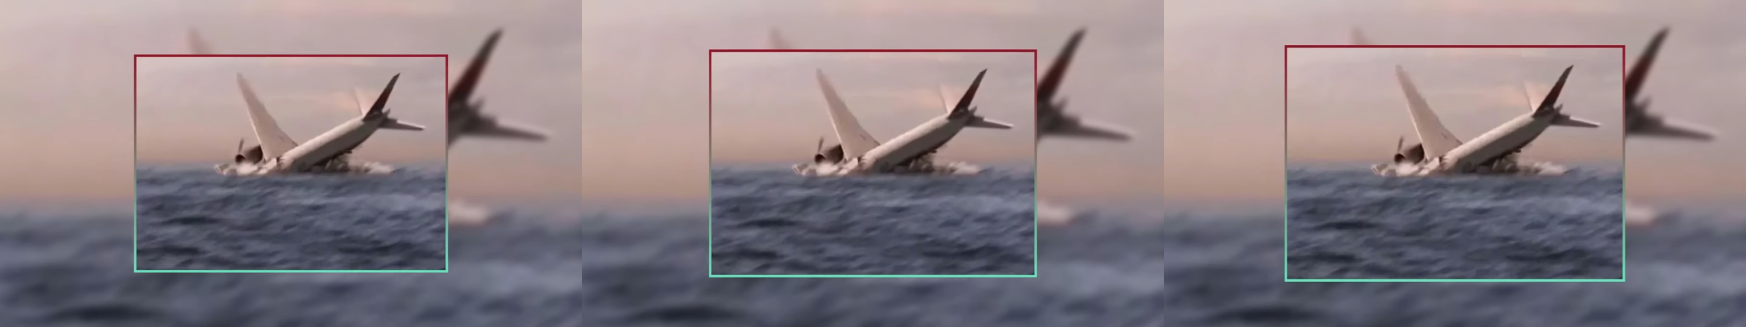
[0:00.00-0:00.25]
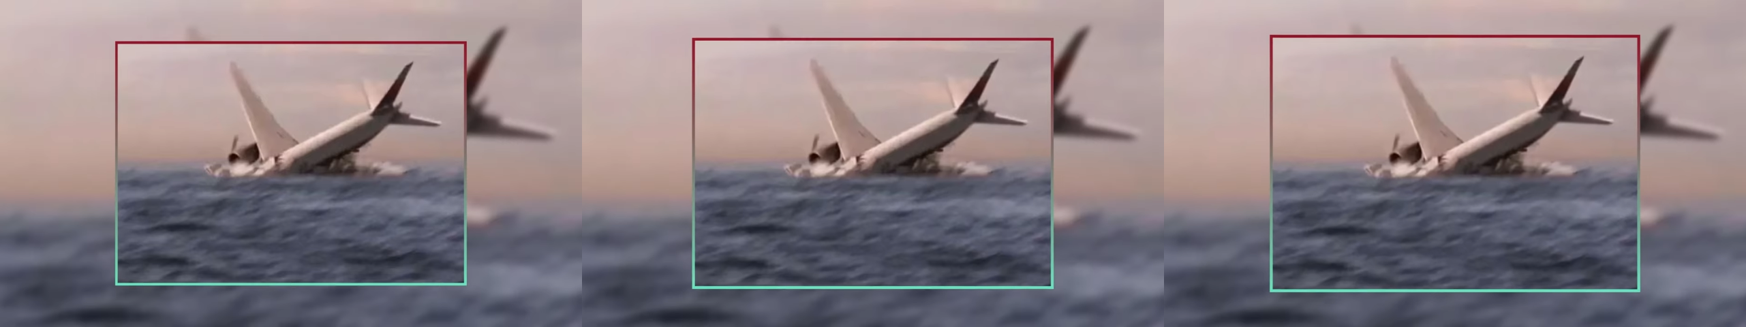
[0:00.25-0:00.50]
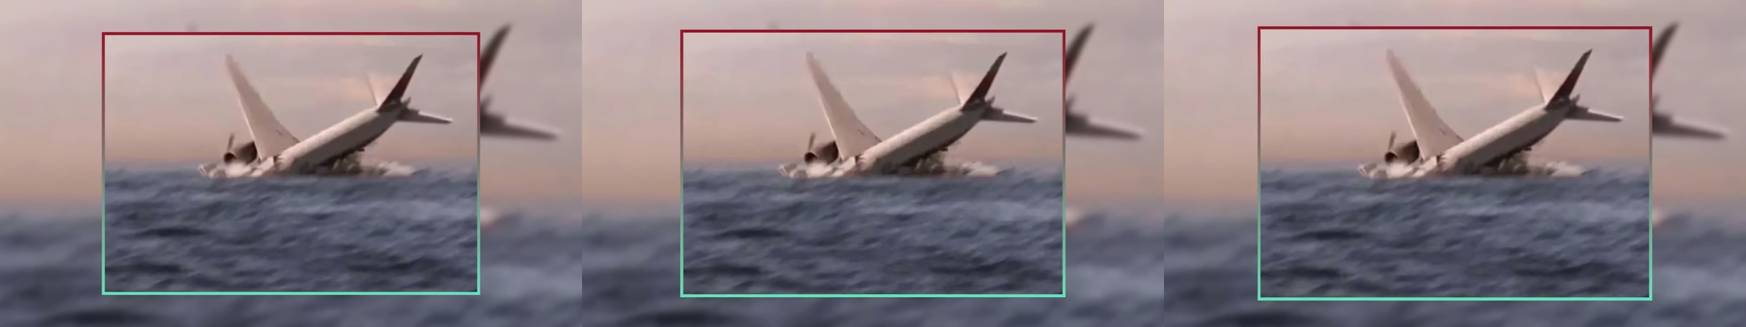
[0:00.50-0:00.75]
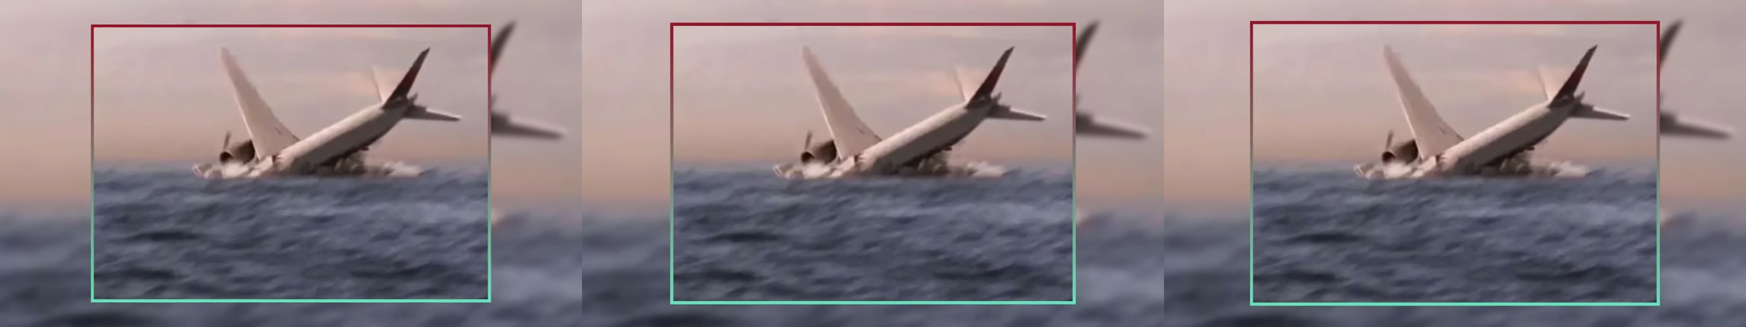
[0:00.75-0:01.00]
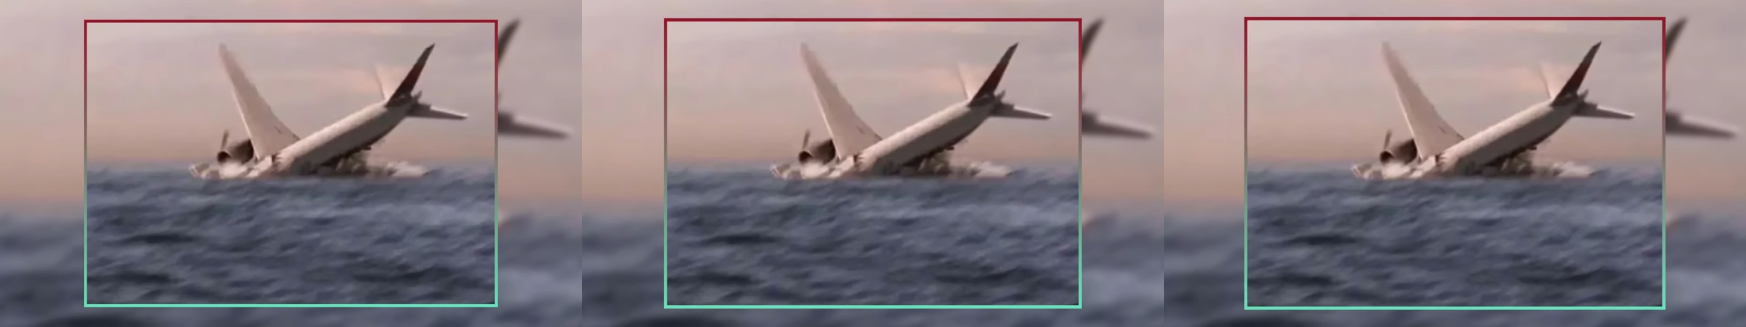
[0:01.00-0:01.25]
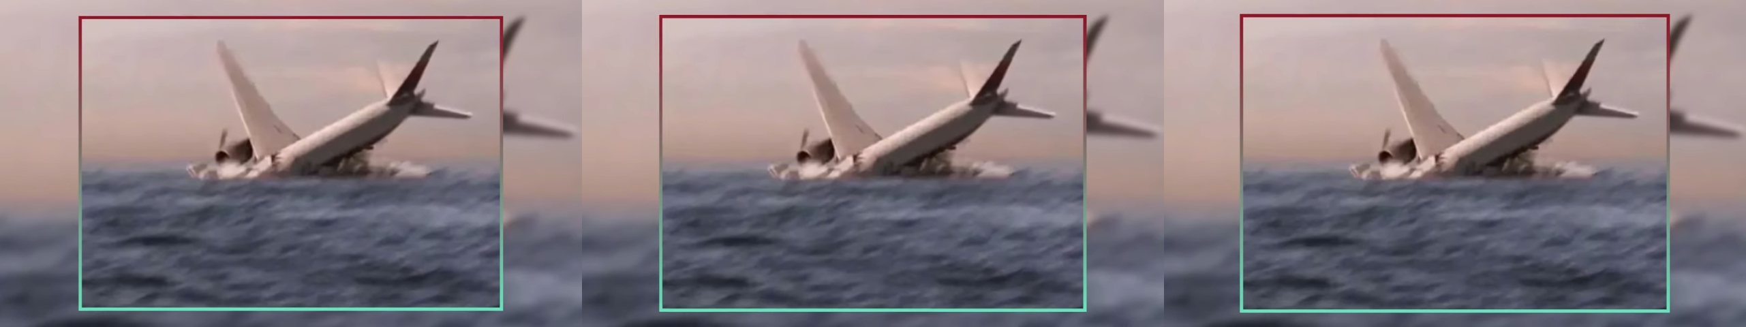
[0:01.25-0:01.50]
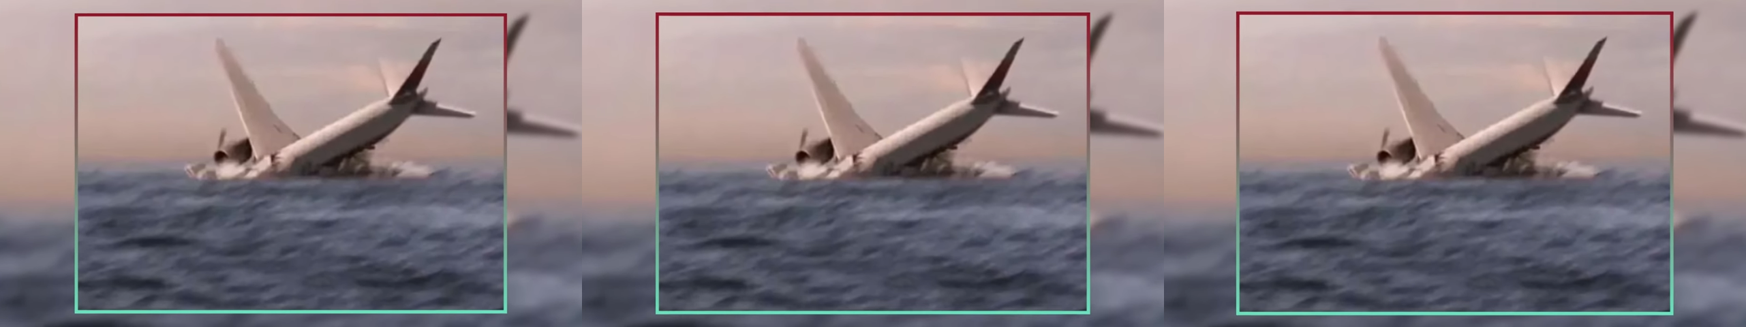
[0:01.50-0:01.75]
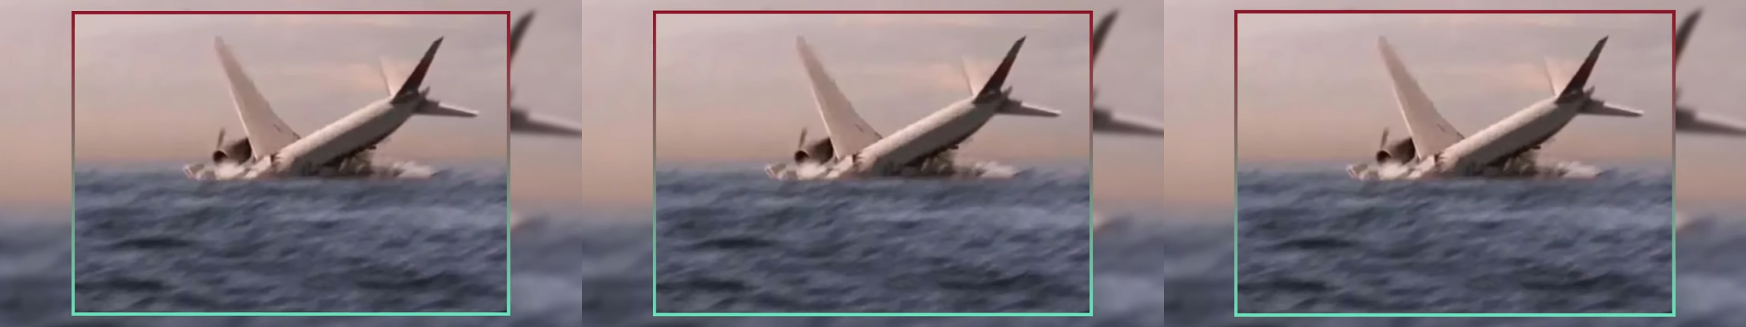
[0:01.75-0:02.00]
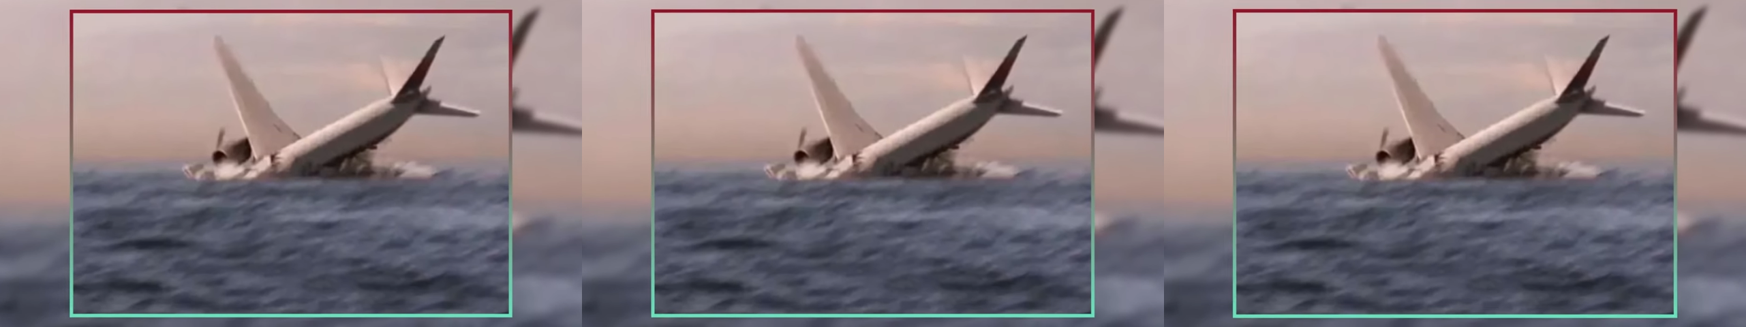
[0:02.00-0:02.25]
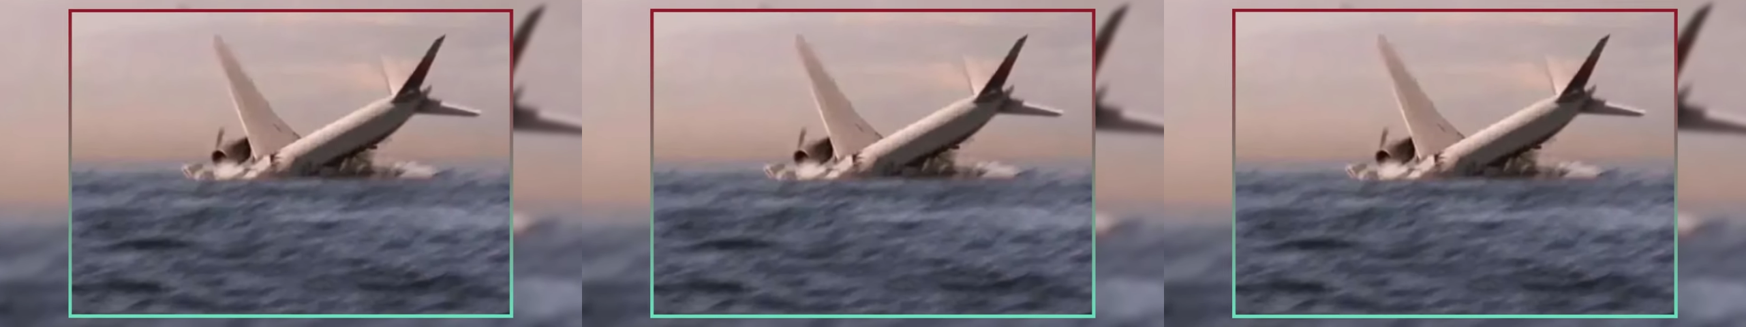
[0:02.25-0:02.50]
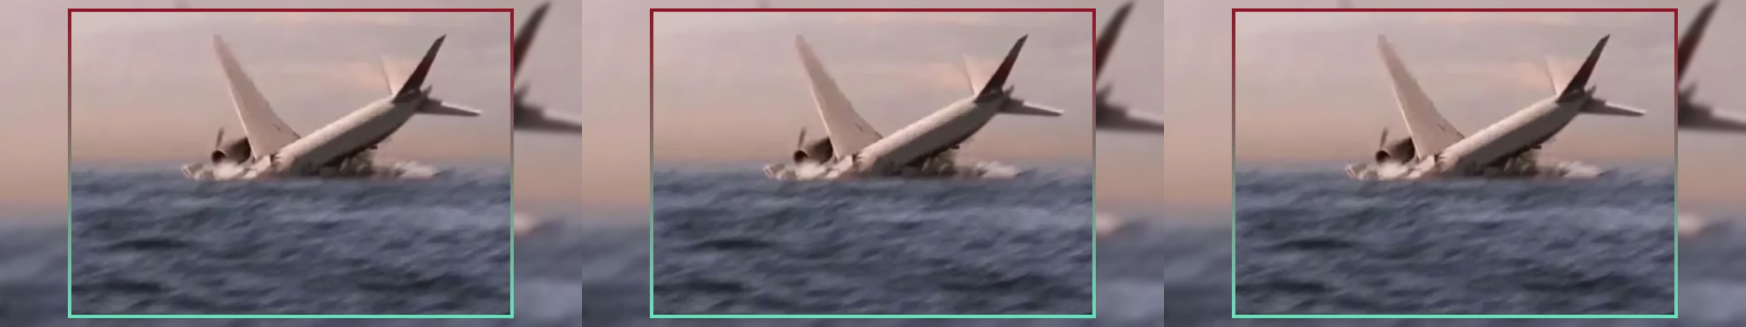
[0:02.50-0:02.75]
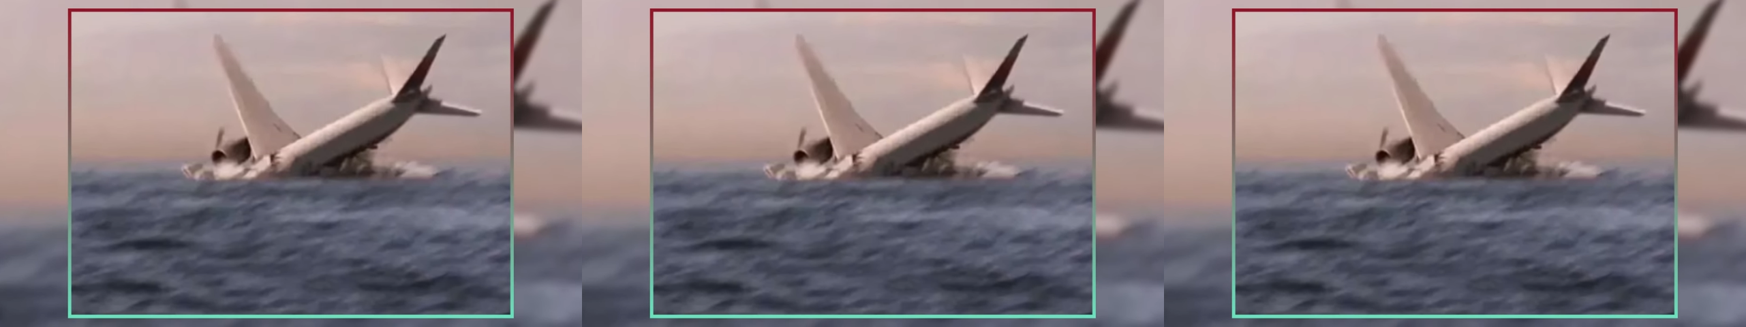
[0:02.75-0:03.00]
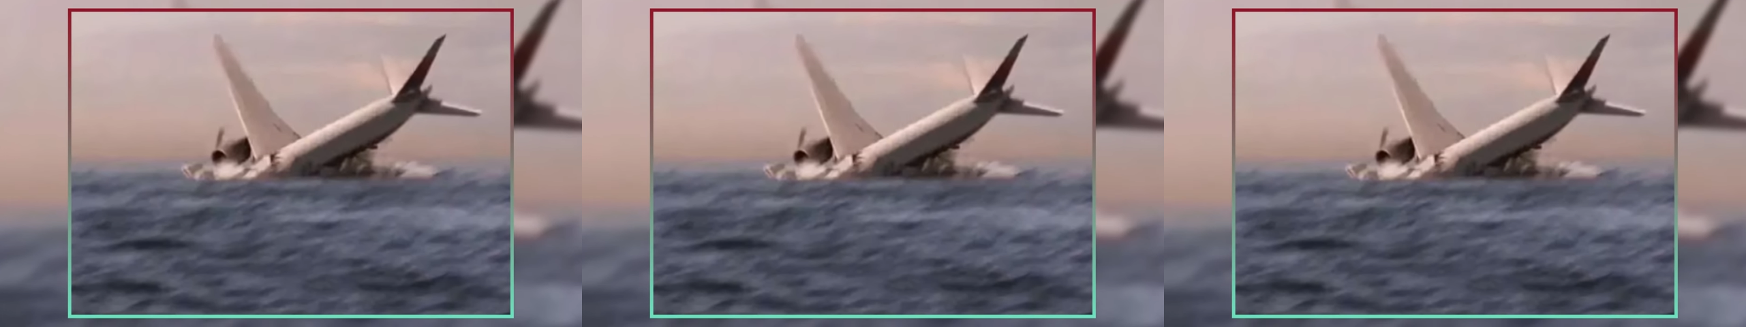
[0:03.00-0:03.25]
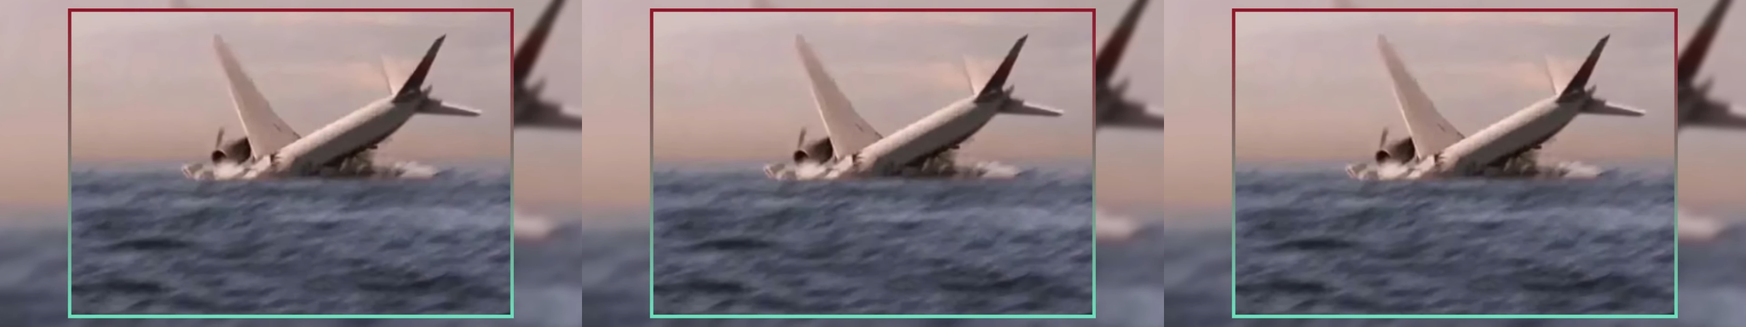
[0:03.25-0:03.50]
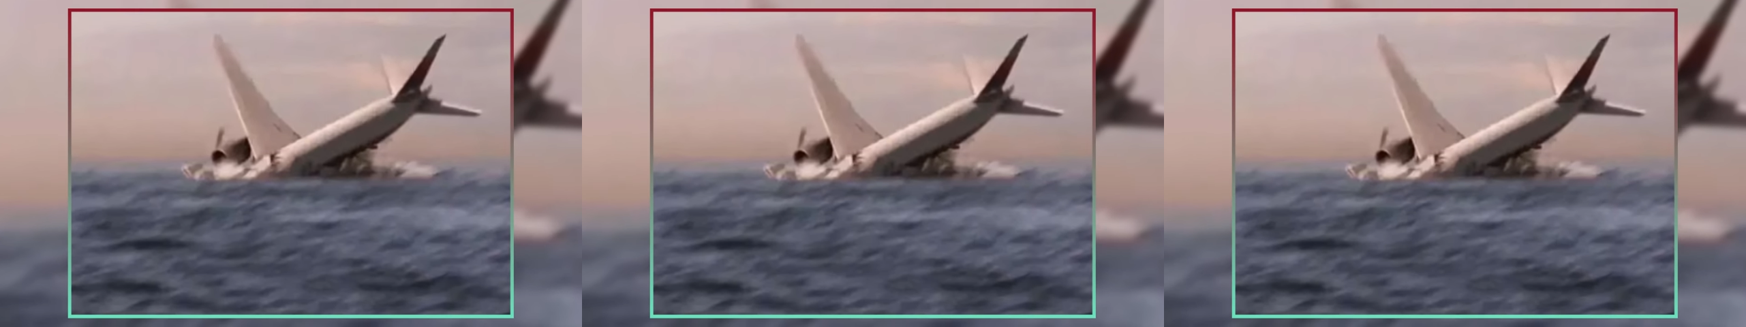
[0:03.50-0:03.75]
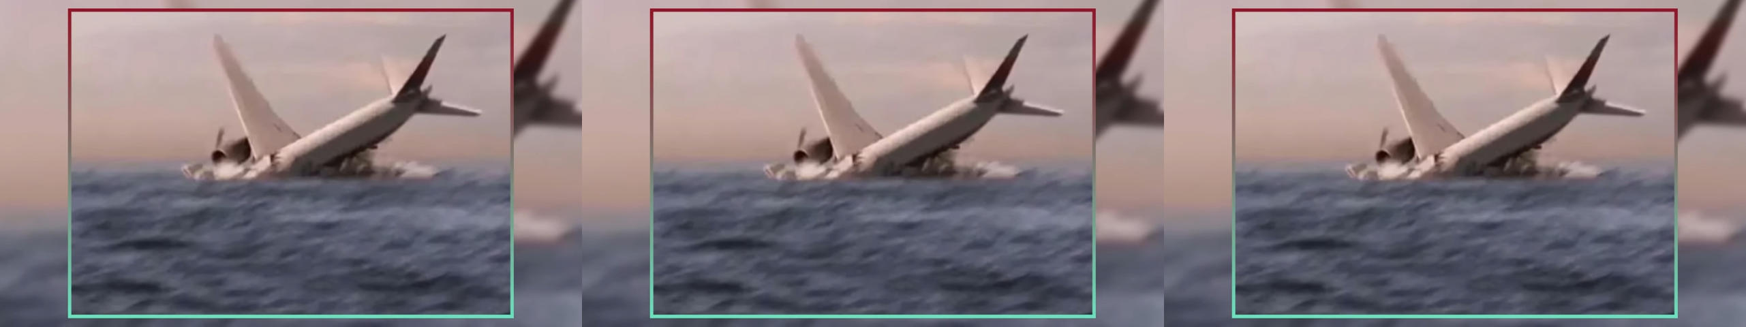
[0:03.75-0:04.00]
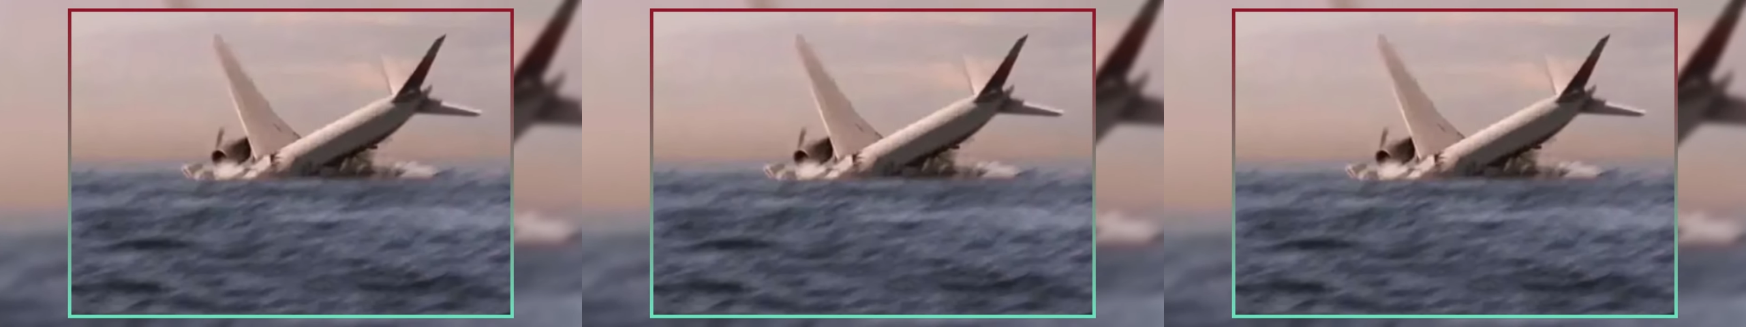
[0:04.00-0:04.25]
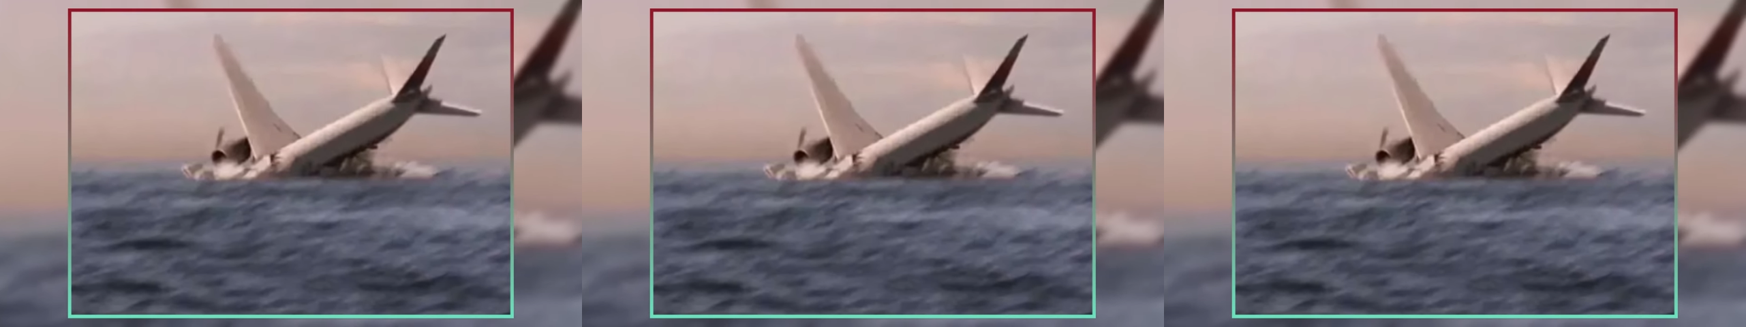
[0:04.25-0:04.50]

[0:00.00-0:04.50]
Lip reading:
No face is visible, so there are no lips to read.